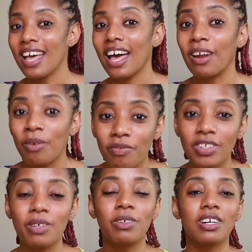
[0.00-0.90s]
And
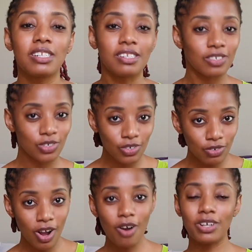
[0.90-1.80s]
hopefully we'll continue to
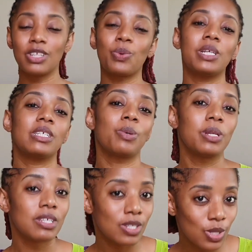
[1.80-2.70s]
grow in
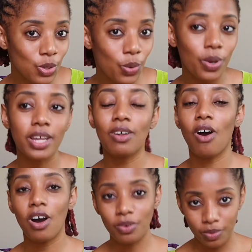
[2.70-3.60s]
2022 and
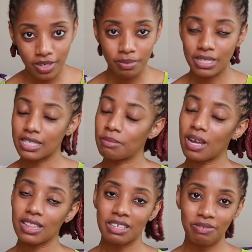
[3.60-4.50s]
onward, because I'm
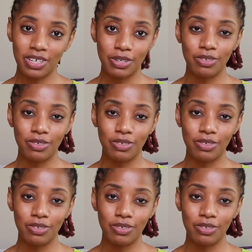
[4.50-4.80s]
not leaving you.